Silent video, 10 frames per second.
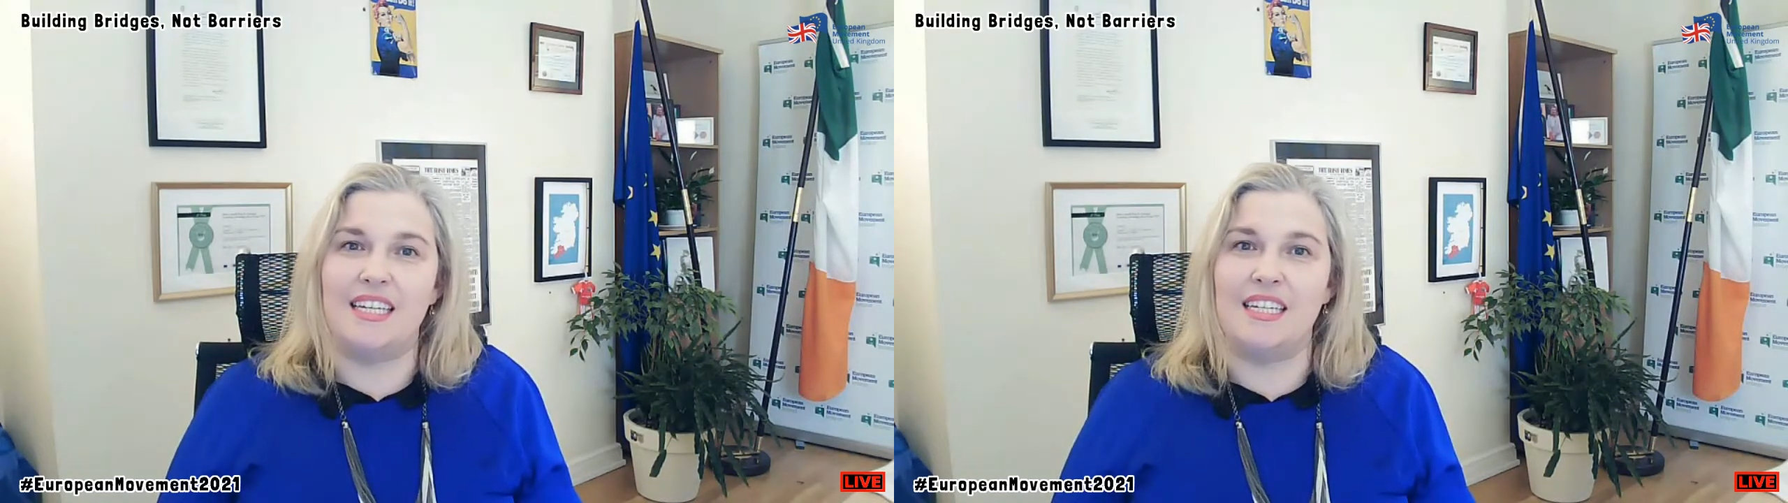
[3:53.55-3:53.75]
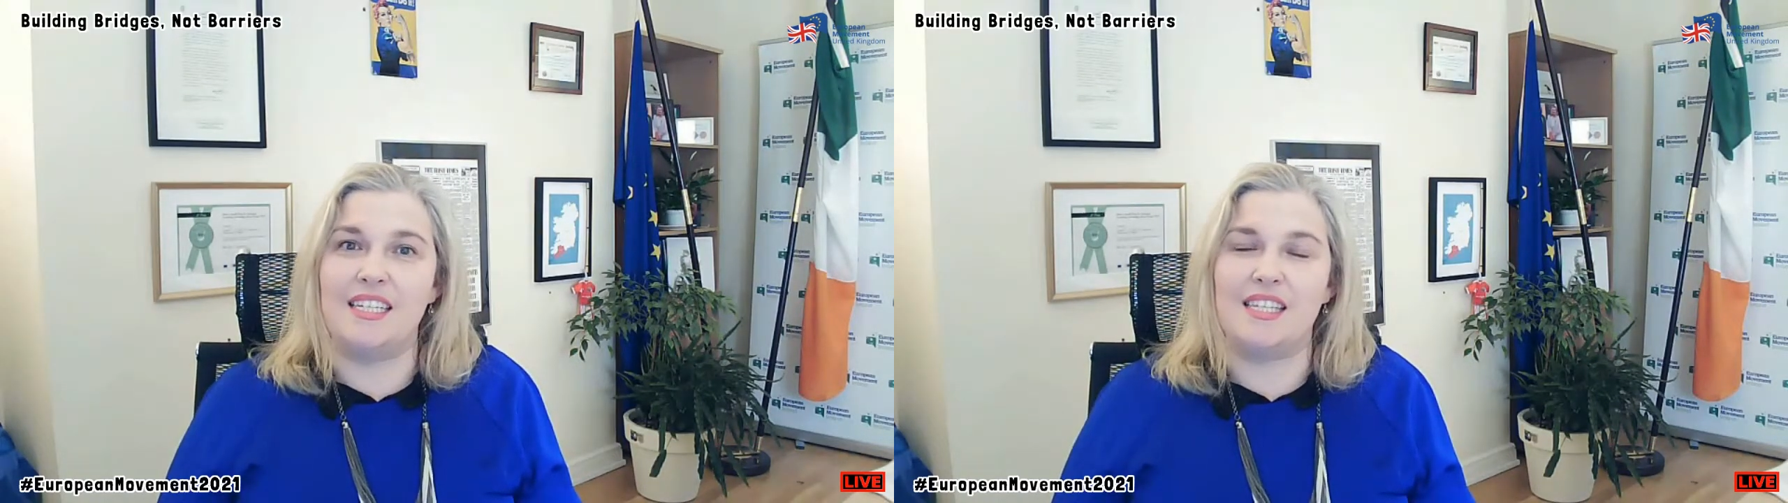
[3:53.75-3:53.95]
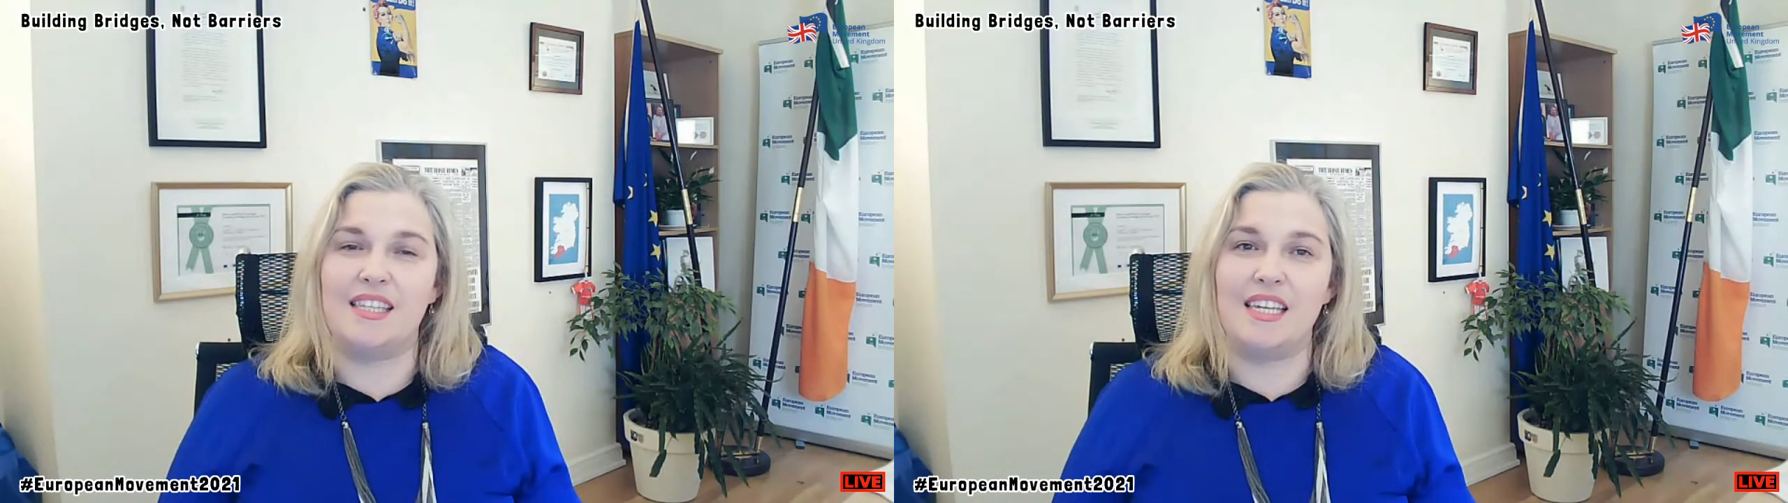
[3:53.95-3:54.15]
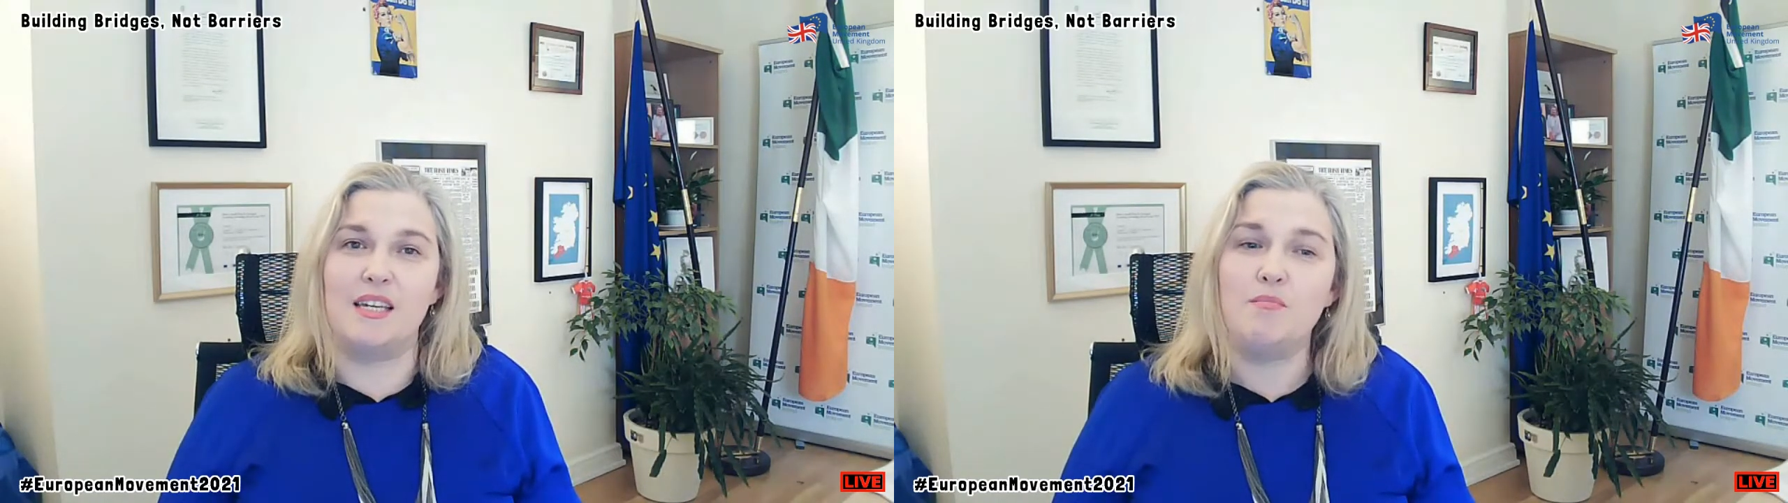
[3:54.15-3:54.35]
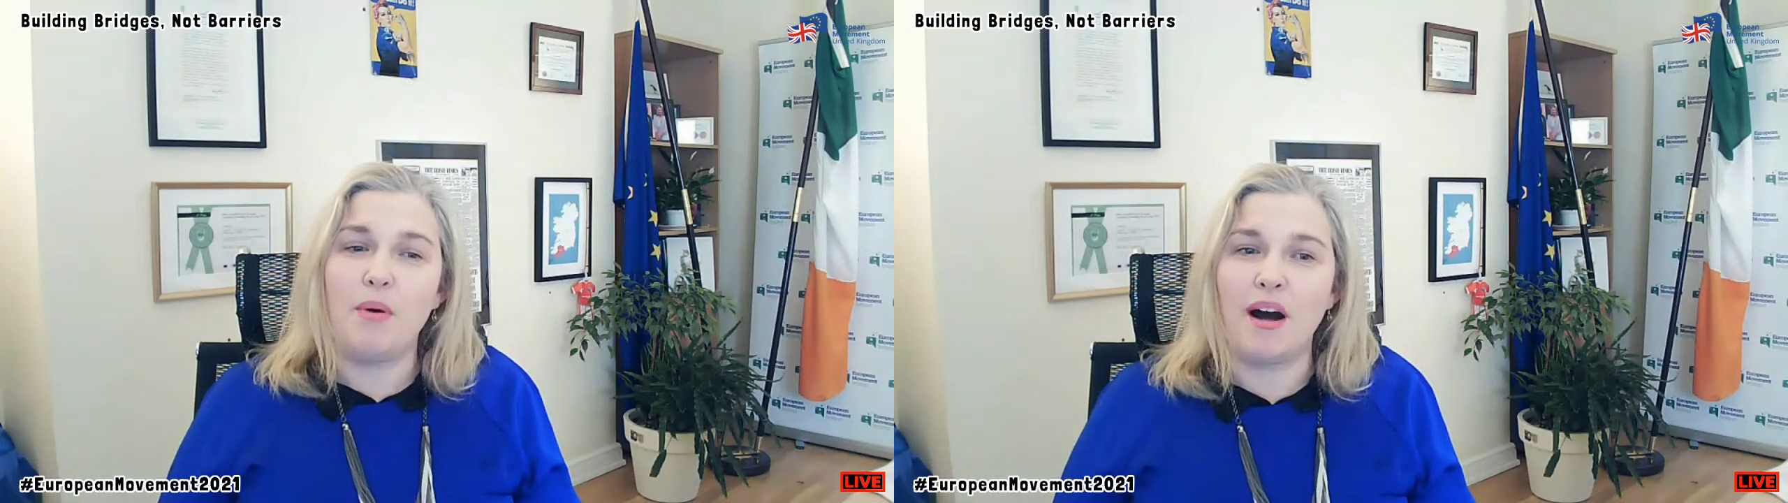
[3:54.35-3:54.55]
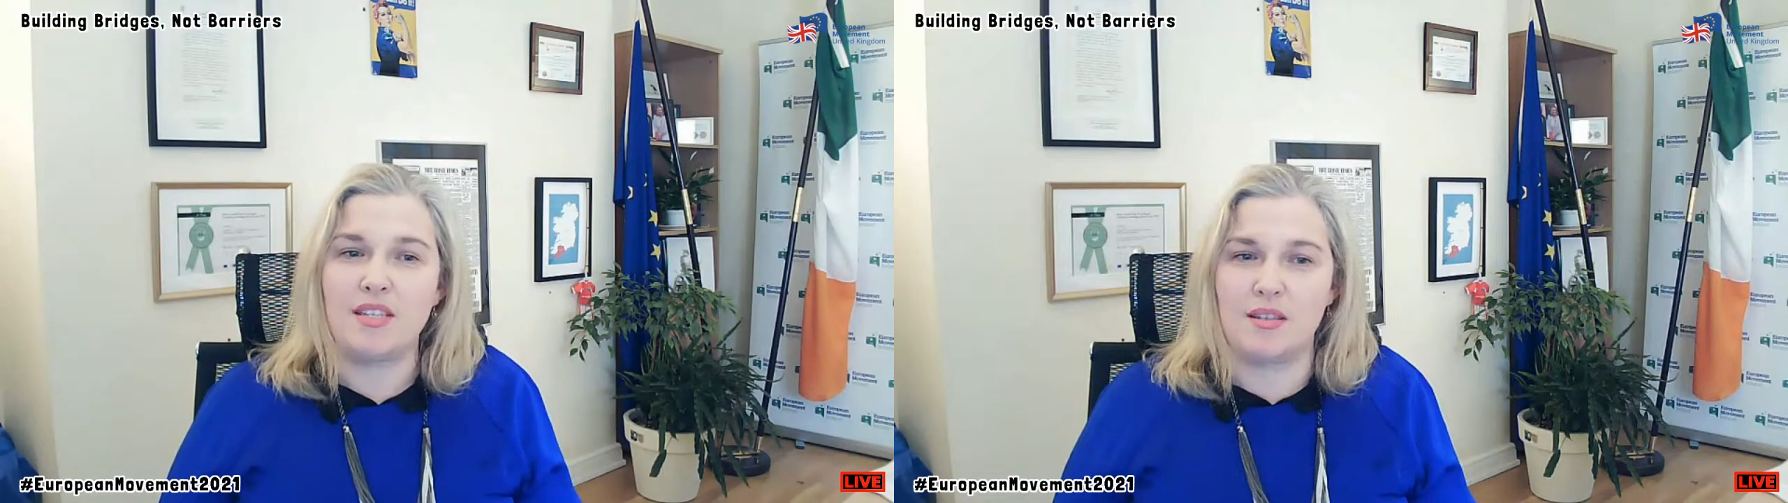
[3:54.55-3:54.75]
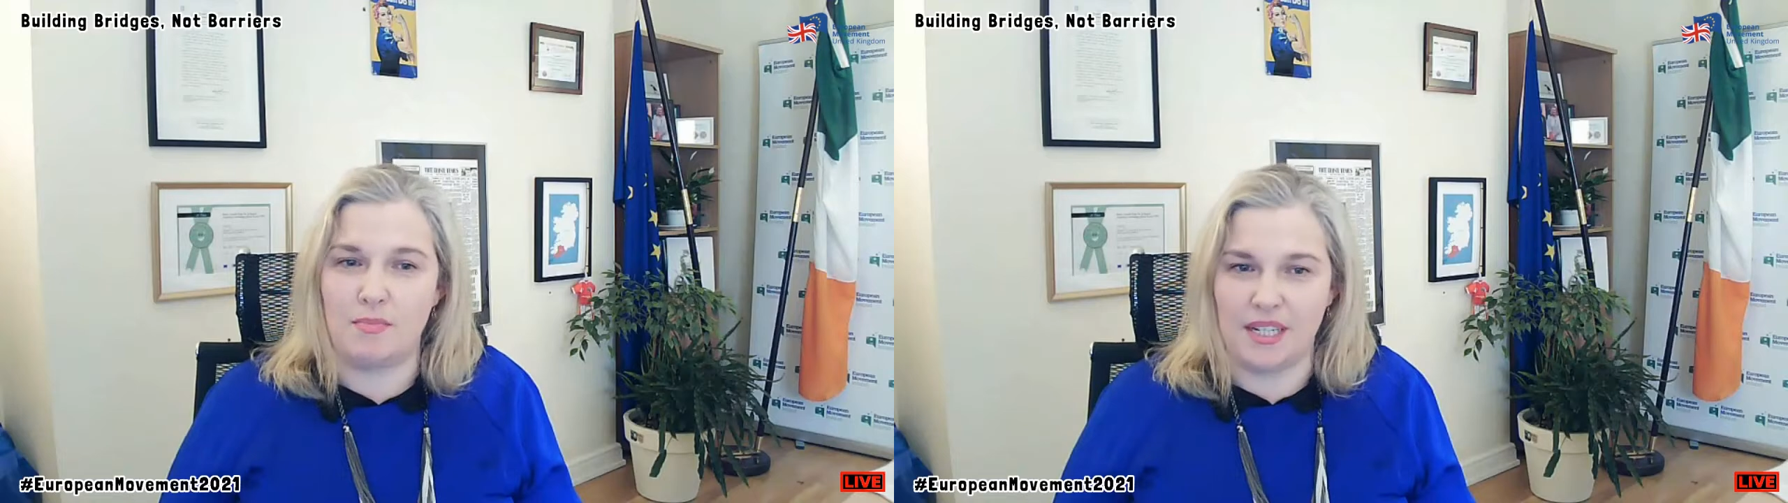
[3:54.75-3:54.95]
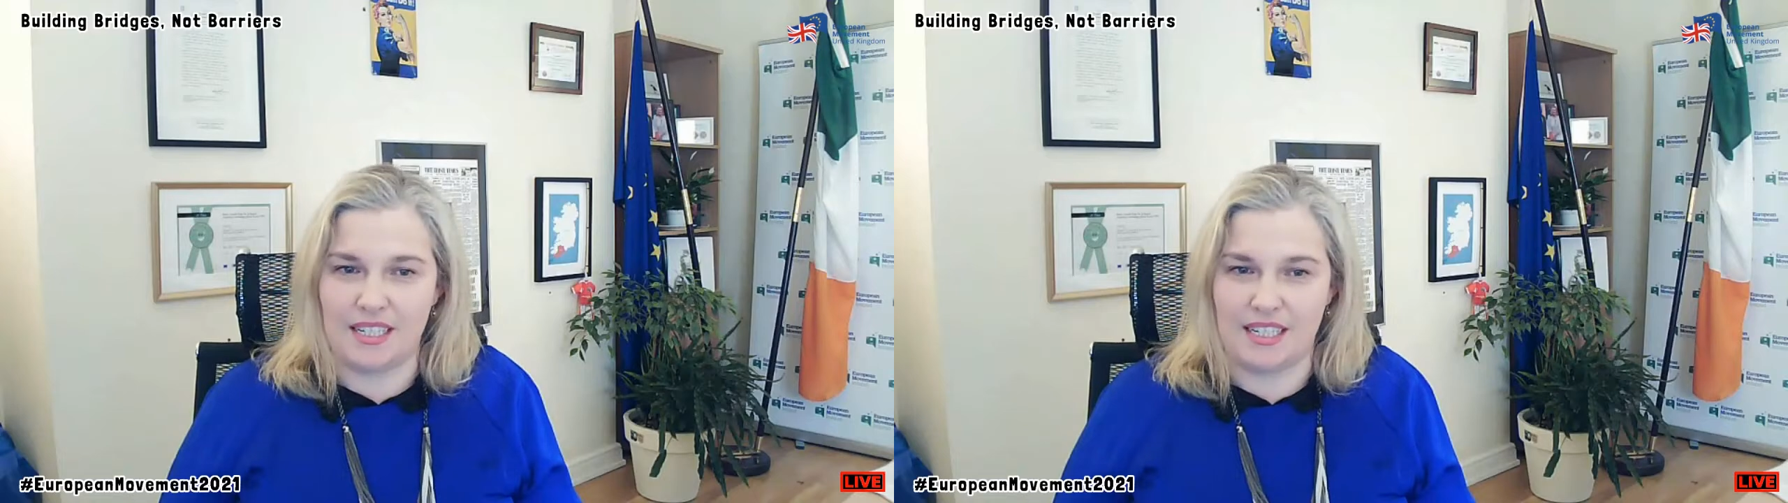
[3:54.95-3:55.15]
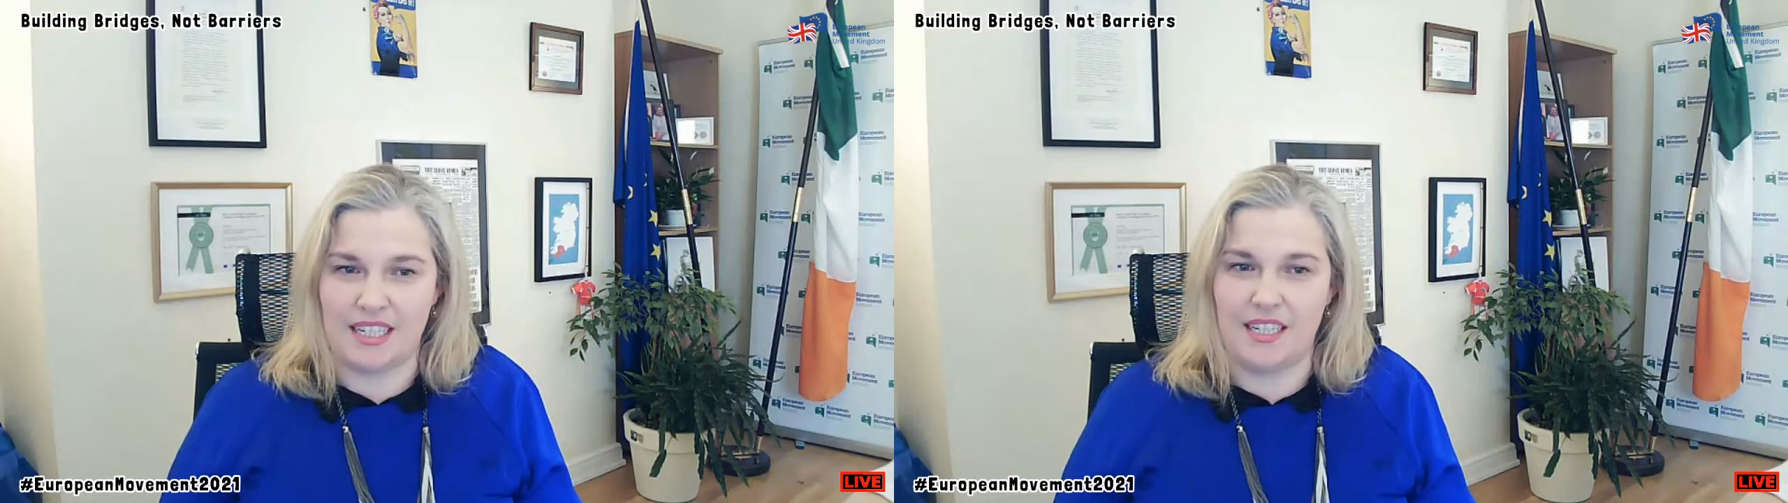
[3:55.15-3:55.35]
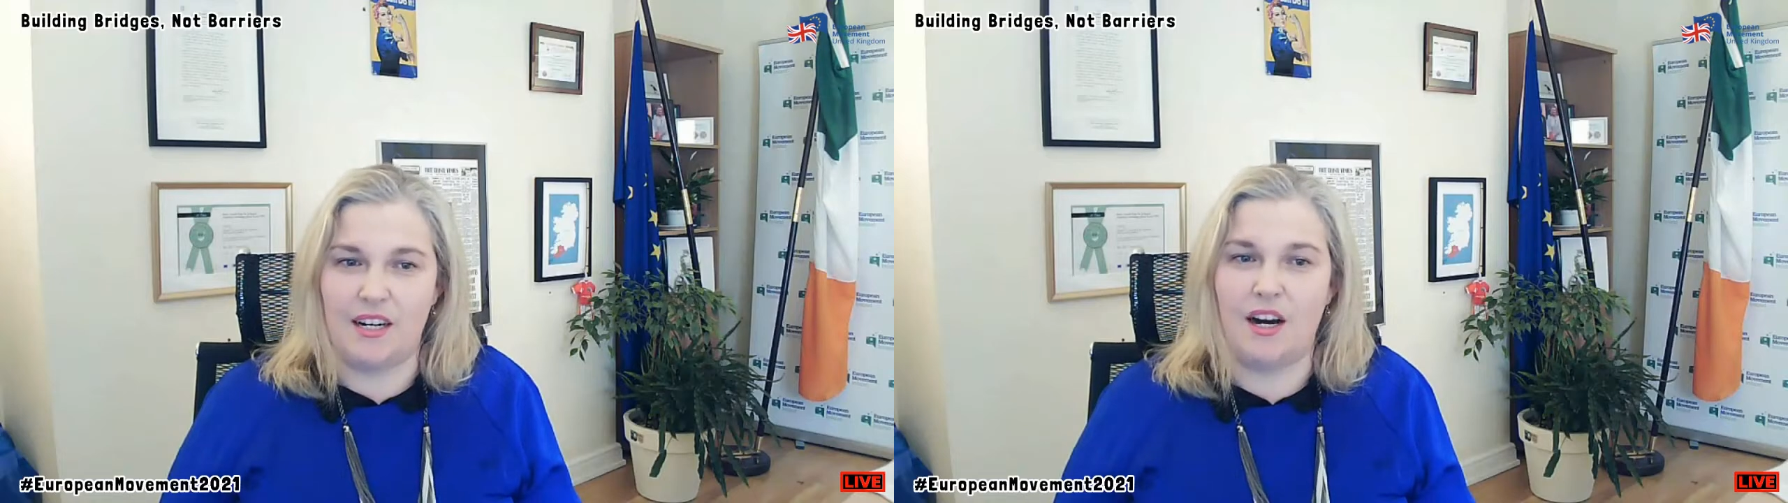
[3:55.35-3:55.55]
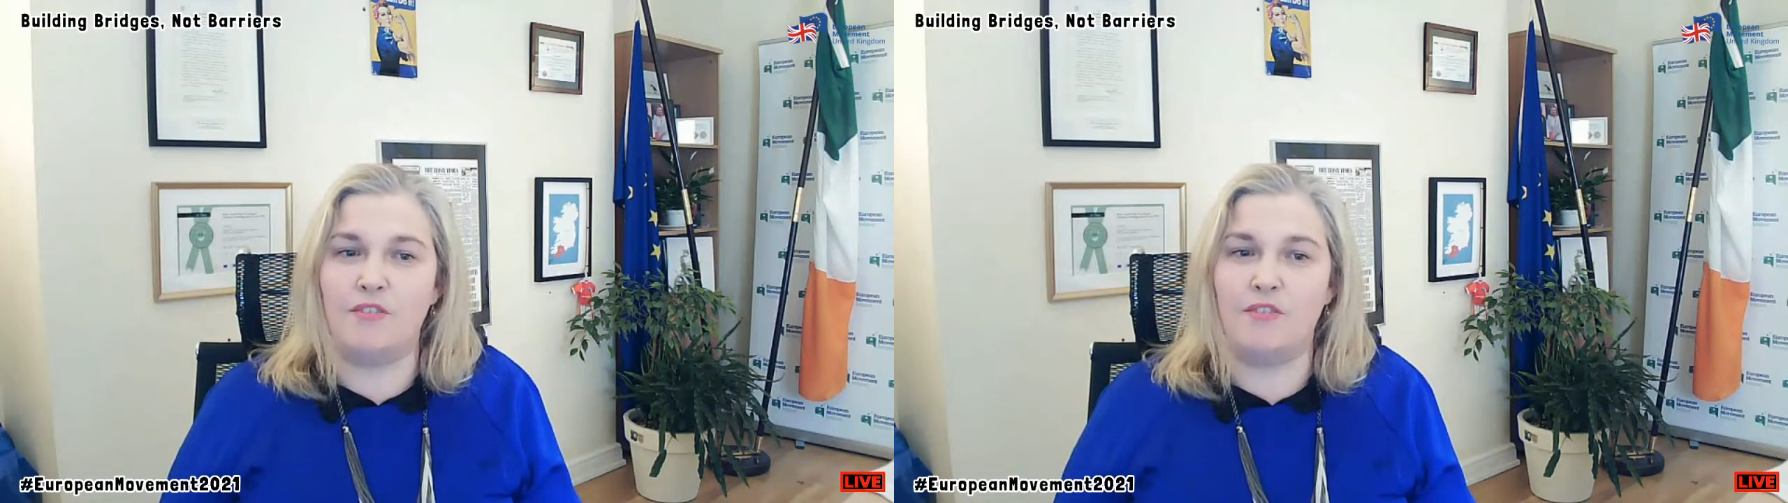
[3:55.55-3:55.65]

it is the impossibility